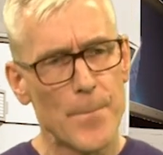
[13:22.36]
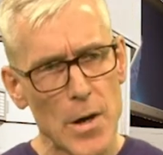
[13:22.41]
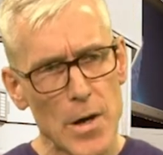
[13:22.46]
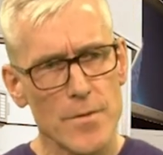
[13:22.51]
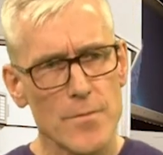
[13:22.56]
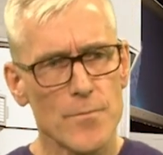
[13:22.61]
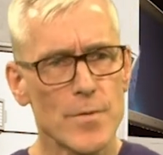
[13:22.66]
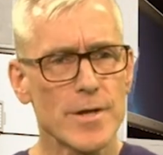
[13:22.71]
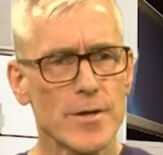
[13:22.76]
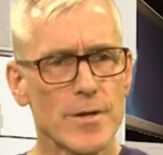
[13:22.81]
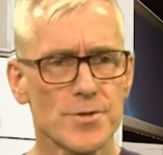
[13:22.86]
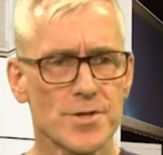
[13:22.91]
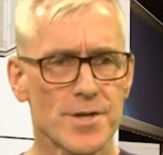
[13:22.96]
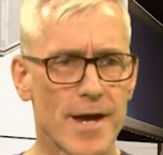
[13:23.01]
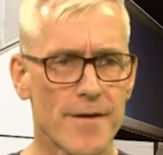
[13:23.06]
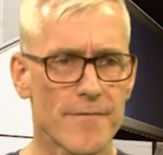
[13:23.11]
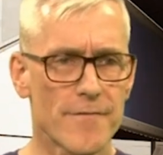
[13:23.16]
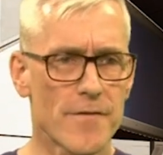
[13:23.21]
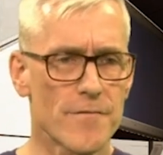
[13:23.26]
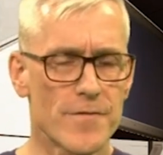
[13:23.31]
But we
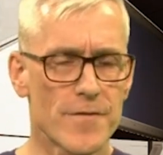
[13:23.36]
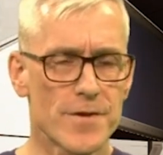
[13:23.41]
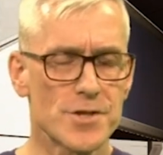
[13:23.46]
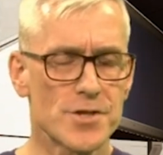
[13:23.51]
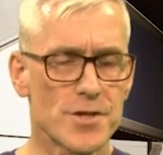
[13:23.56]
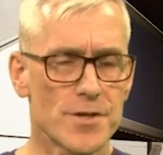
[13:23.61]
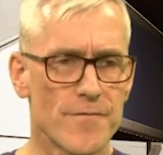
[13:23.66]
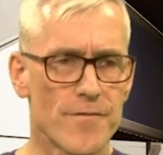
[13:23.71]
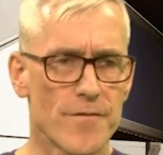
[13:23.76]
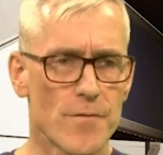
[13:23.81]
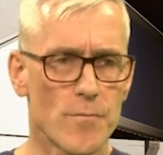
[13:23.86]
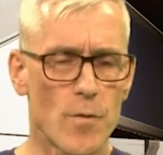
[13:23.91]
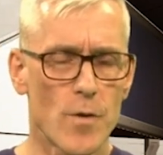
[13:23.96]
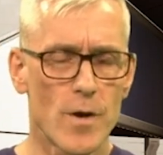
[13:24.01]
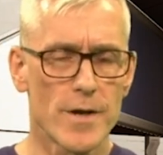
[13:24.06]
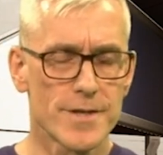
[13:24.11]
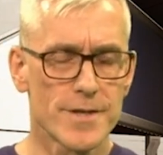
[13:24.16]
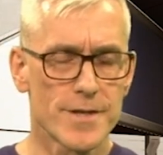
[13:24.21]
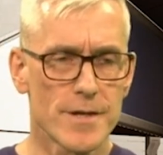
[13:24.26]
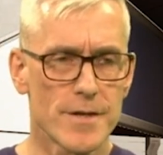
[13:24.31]
also have a vision for
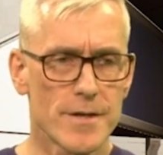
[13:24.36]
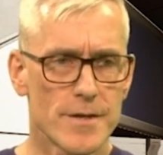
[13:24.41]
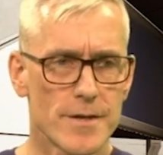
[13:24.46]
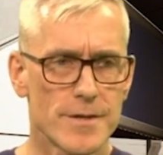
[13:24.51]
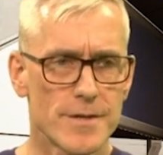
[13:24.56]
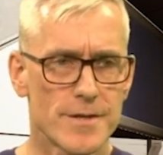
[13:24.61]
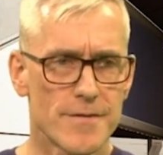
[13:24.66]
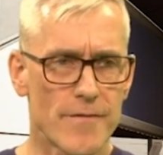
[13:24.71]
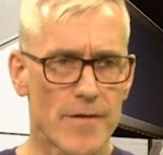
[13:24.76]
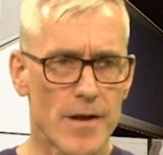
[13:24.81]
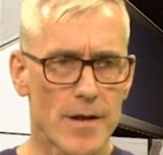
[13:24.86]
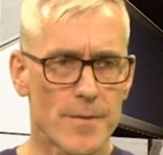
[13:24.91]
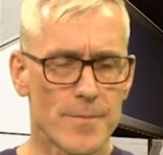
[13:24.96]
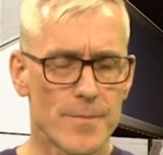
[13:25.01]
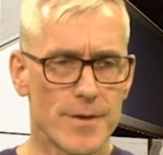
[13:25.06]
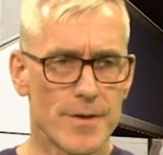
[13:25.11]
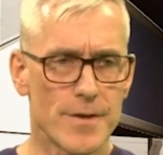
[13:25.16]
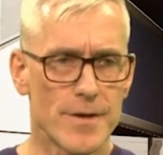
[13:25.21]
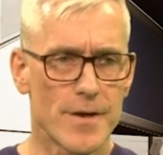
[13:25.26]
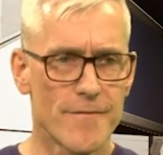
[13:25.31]
wider
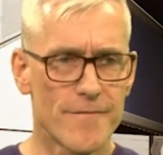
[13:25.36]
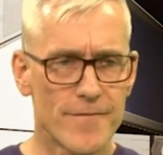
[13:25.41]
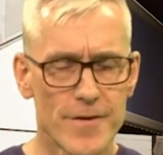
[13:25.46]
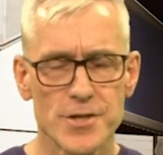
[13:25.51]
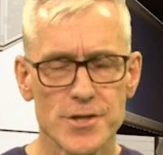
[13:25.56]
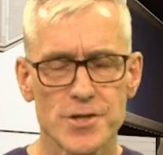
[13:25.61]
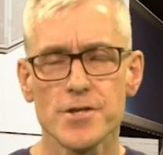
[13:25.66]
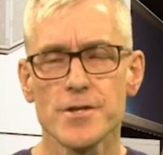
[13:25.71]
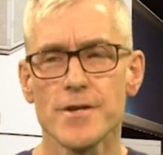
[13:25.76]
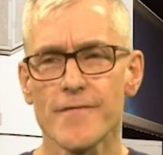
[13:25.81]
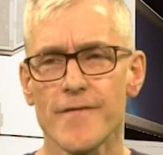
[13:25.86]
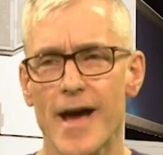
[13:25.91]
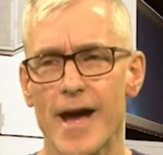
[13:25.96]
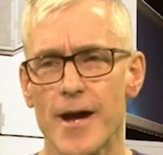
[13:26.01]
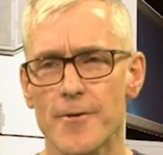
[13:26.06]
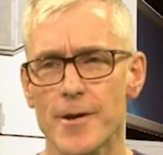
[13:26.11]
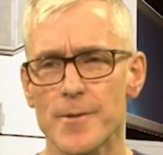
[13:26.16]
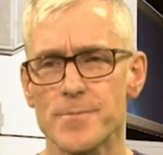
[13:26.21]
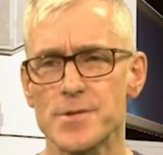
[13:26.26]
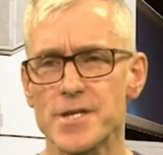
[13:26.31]
development, a vision of
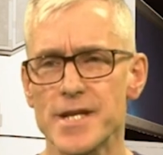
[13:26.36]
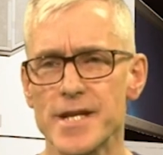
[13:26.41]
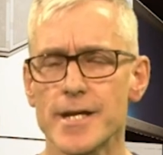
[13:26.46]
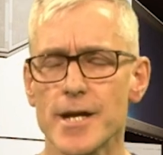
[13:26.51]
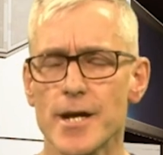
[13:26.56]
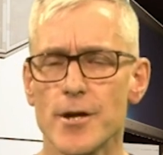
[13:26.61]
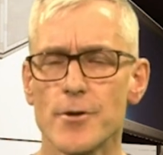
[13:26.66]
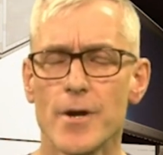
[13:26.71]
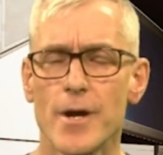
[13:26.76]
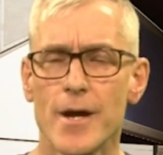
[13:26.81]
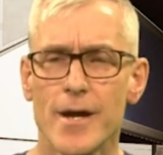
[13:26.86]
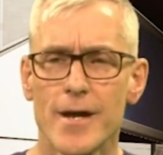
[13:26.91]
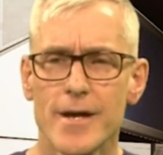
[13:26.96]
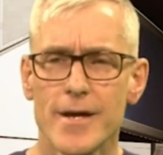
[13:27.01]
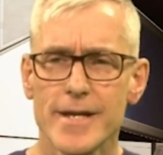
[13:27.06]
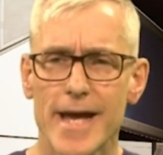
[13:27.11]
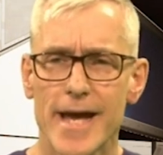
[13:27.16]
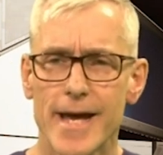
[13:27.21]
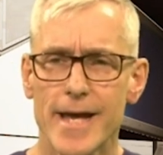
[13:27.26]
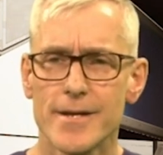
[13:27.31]
how Apteco
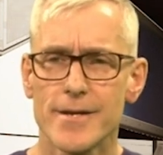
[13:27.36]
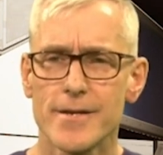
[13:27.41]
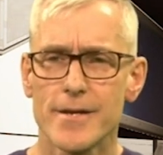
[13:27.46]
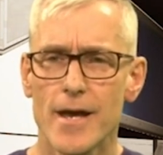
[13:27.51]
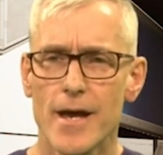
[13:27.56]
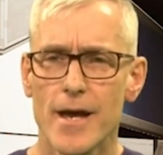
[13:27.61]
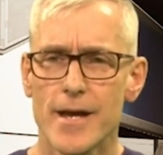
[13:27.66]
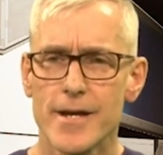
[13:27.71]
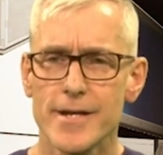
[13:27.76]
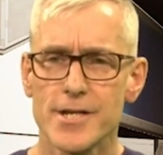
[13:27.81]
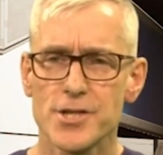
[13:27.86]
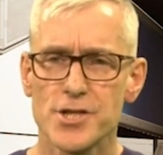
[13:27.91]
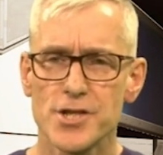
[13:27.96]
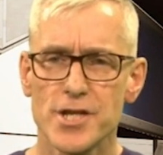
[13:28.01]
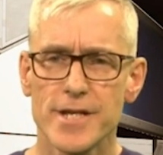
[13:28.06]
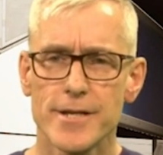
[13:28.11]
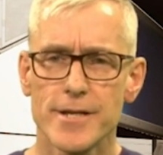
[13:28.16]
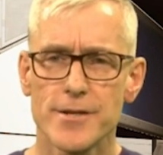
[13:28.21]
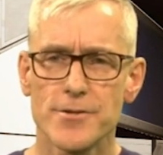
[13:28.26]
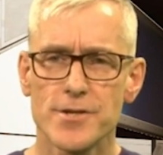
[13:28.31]
can
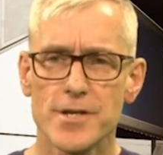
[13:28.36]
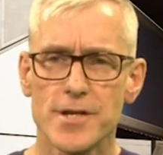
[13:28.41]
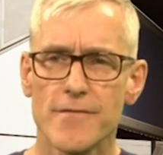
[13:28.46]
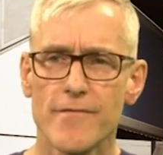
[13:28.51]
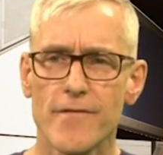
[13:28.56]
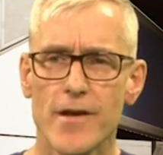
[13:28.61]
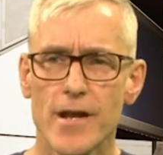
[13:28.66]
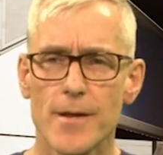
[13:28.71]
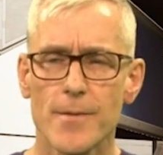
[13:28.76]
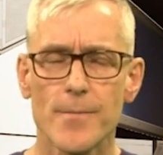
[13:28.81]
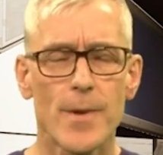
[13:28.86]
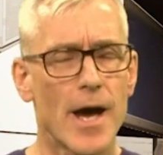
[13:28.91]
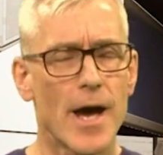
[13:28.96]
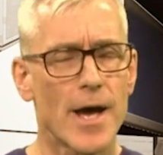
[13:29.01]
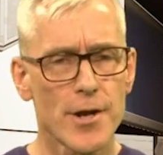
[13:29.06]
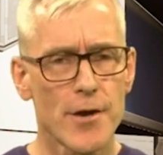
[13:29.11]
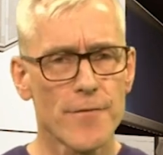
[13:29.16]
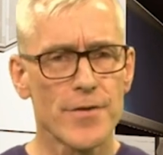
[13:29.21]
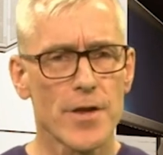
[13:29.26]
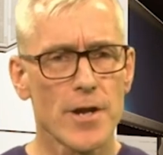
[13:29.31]
continue to develop.
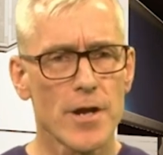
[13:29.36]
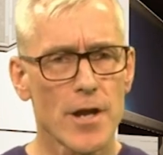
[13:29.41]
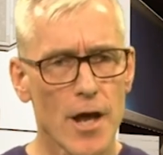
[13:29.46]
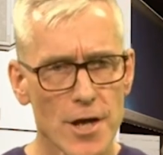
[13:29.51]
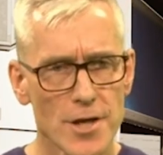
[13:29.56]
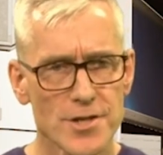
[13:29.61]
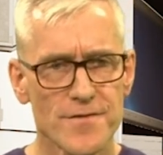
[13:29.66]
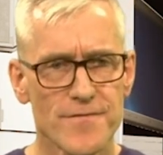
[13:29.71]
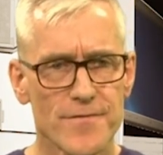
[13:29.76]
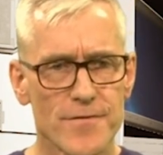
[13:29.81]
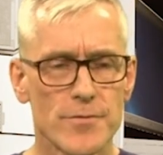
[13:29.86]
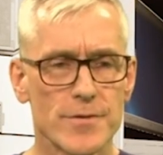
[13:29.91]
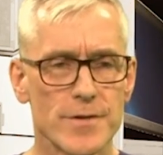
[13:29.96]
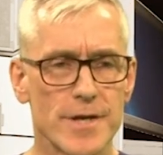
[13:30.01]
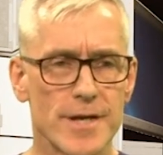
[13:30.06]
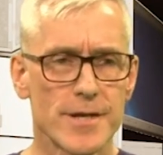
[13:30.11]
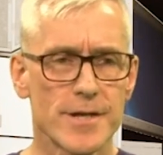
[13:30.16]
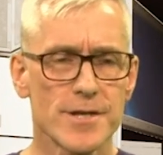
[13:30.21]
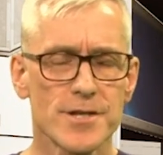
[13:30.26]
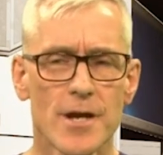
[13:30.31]
And over the last few
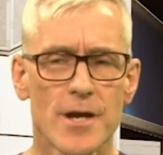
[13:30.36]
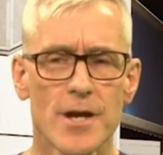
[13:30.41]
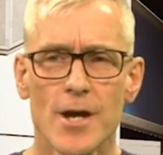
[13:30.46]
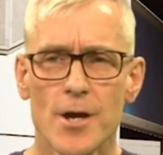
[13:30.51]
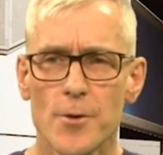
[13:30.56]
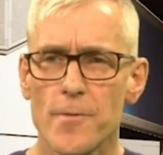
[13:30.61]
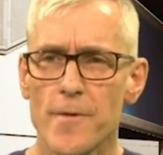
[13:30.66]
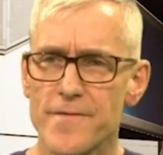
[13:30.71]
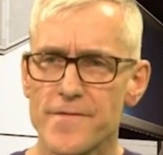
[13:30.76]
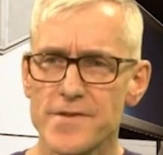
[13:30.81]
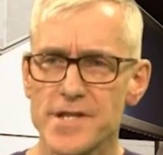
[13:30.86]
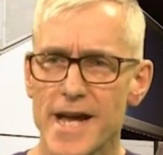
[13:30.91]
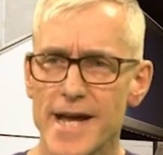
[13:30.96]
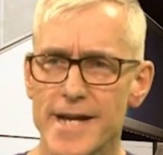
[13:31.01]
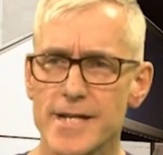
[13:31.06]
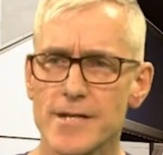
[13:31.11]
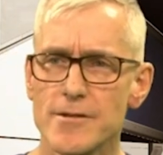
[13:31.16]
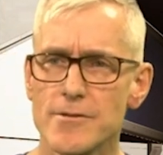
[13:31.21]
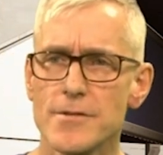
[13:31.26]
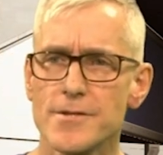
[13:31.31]
years, we've
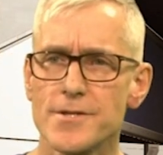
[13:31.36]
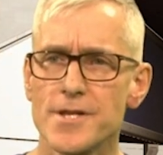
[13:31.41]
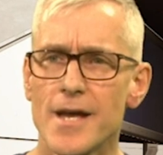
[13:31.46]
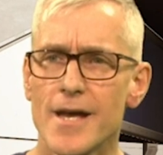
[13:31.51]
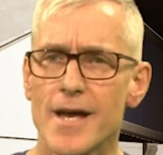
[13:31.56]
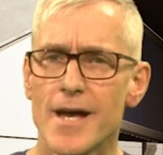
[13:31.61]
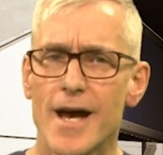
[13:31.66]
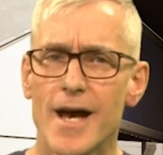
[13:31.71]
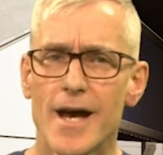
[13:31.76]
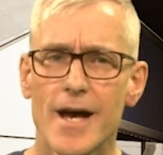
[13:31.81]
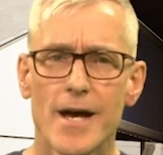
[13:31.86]
tackled